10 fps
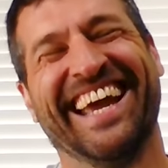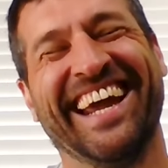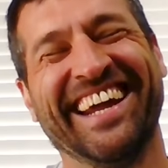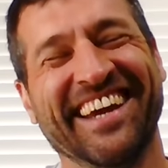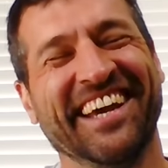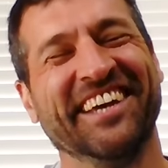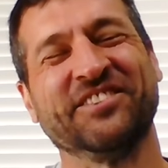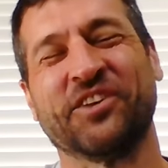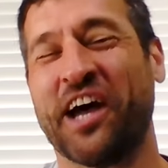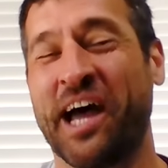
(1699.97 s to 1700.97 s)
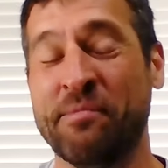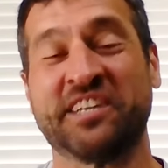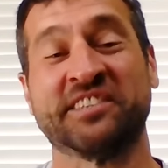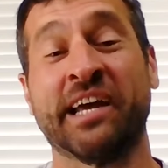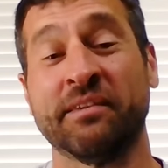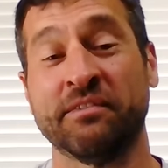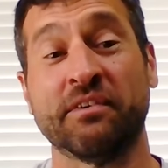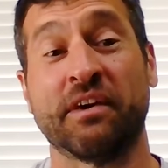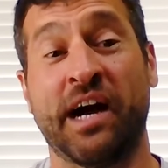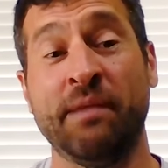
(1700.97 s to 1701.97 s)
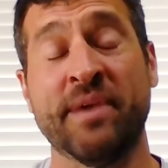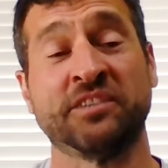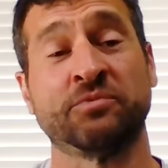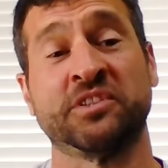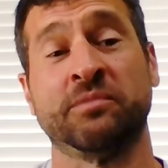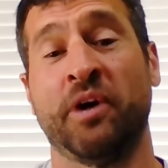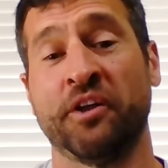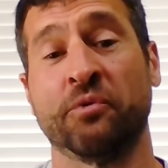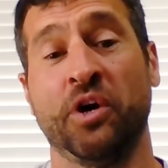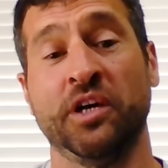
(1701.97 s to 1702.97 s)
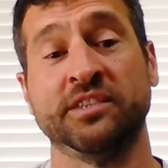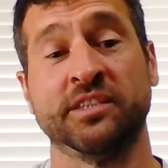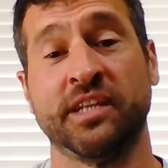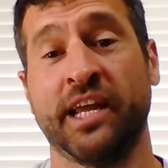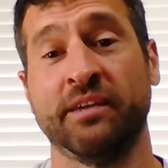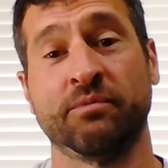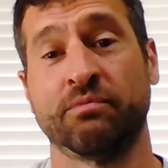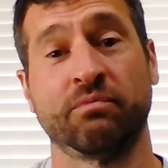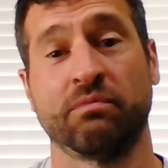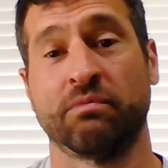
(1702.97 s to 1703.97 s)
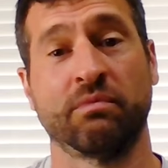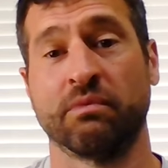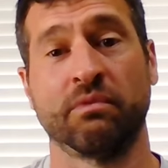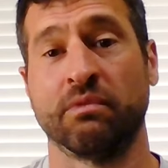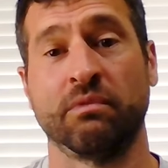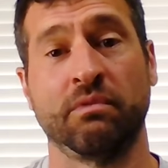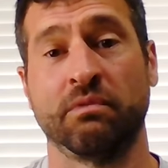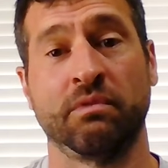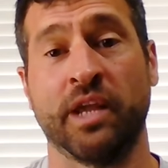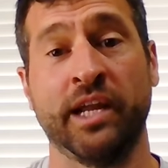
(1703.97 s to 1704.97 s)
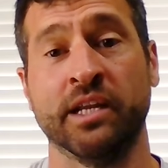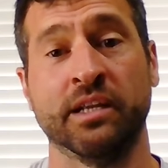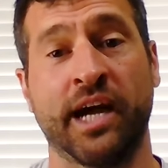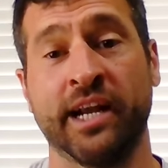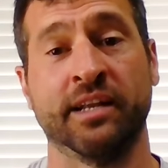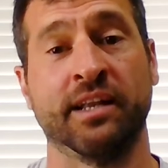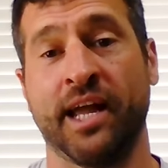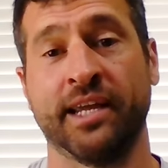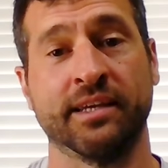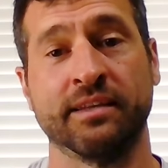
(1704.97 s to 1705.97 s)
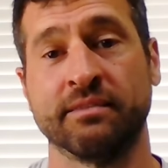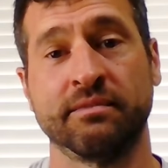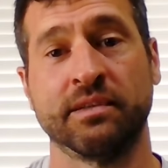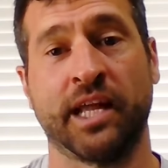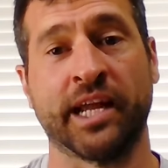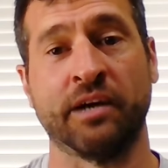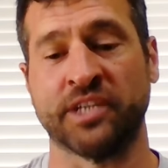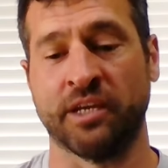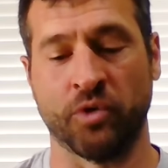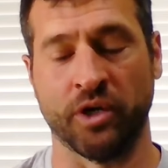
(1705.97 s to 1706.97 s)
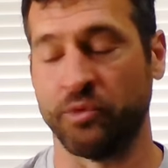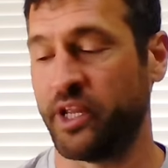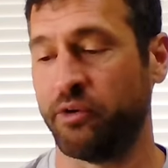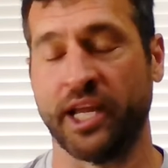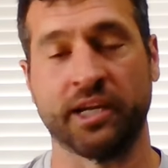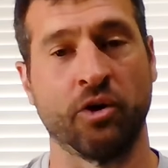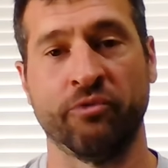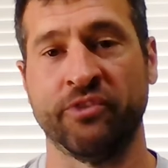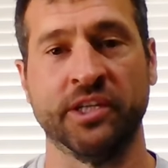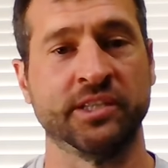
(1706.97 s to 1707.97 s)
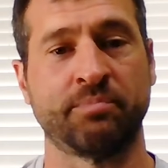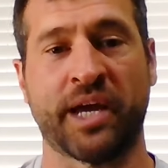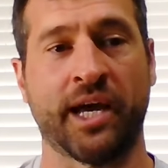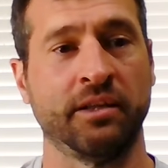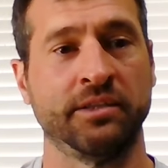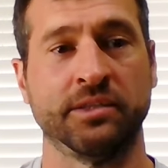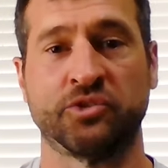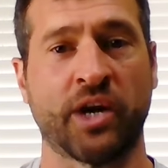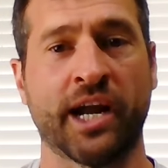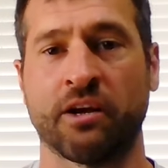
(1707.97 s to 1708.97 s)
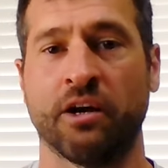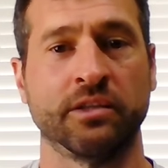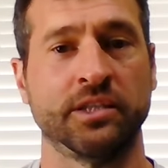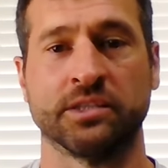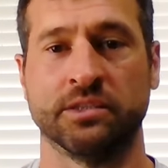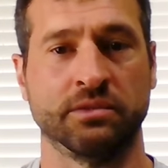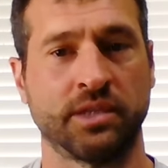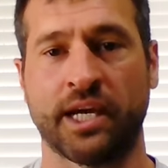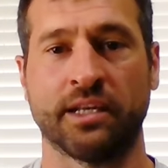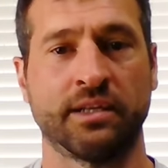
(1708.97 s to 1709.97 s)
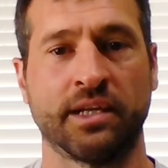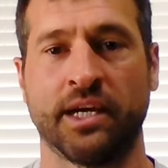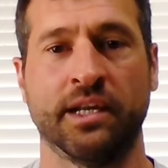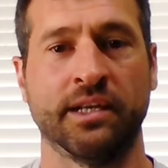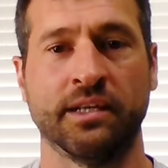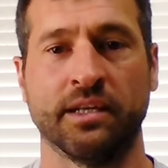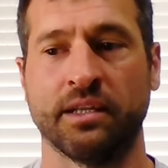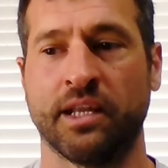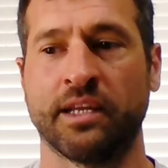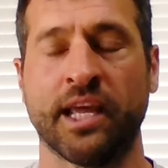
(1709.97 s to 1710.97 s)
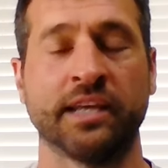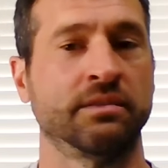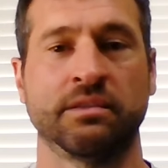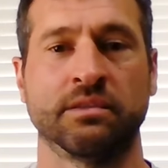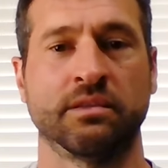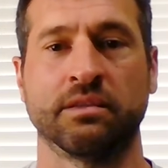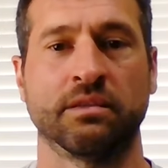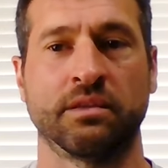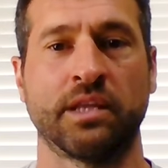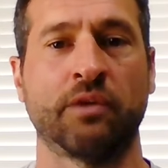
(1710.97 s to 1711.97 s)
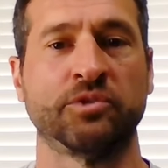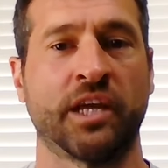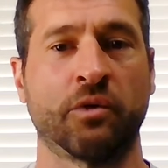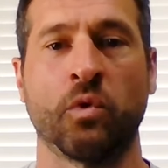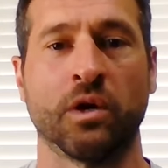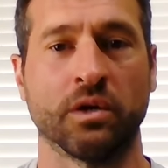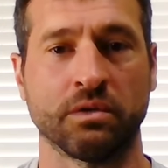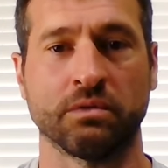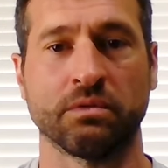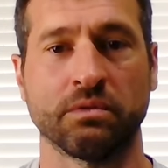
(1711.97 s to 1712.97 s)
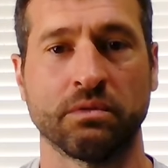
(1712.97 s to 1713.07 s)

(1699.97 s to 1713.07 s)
Hey, so because I messed with some other ones and I didn't like it. Like I was on one where they were like, go Fitness Pal and track all this and da da da. And like, that was like work.